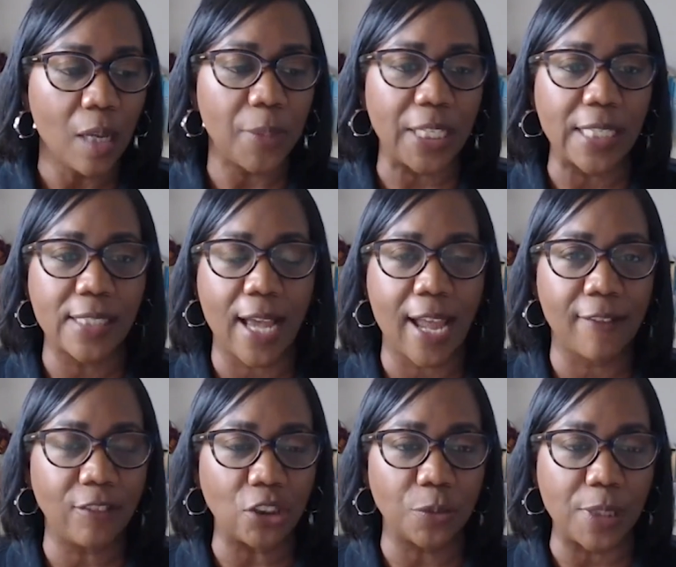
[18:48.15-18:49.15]
because I've
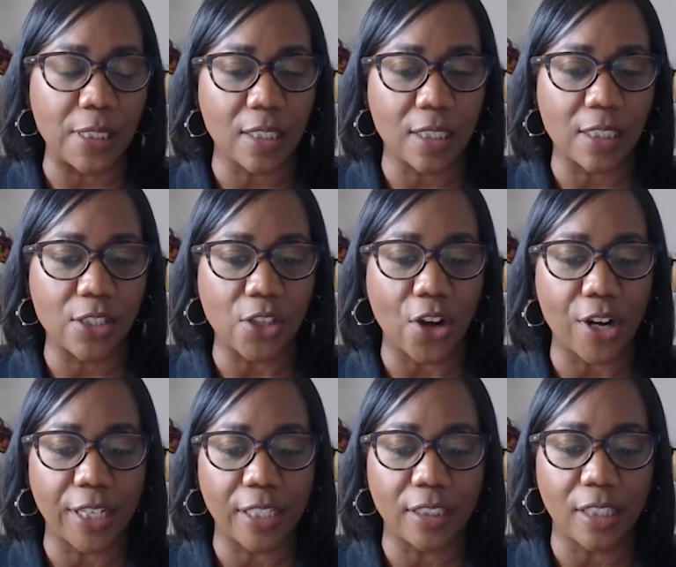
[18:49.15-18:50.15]
just recently
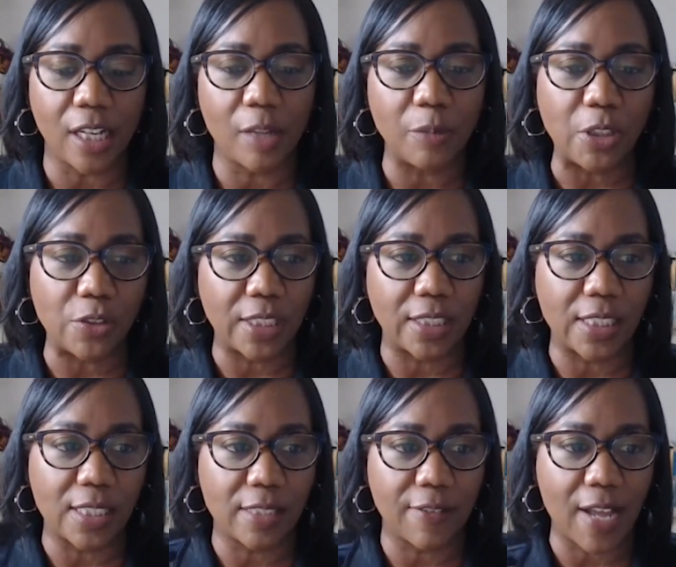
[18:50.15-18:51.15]
started using
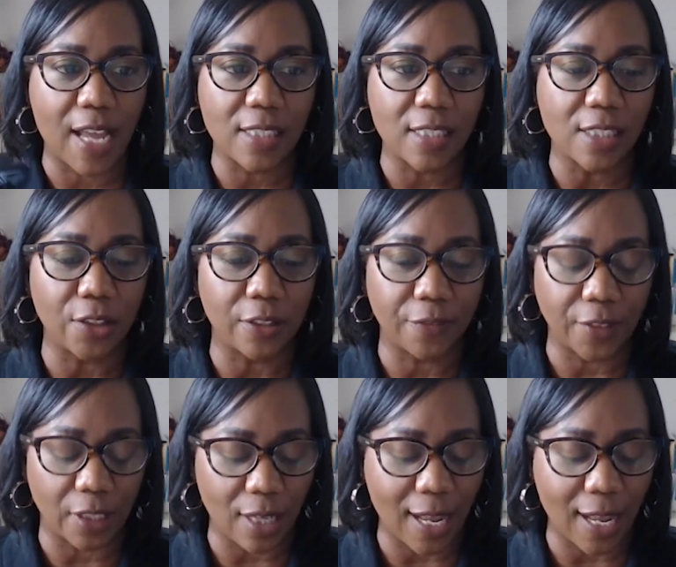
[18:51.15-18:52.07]
this device, the surfing.